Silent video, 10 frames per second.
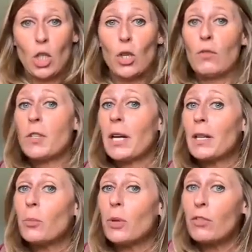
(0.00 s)
You've
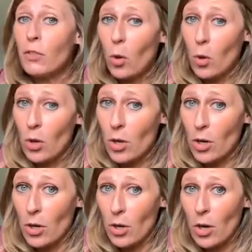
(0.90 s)
done it
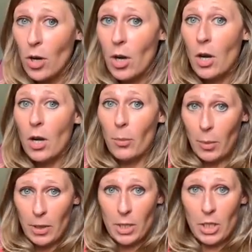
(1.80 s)
before. A
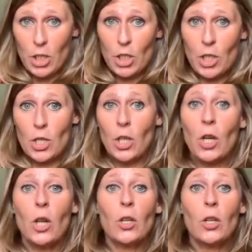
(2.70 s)
bunch.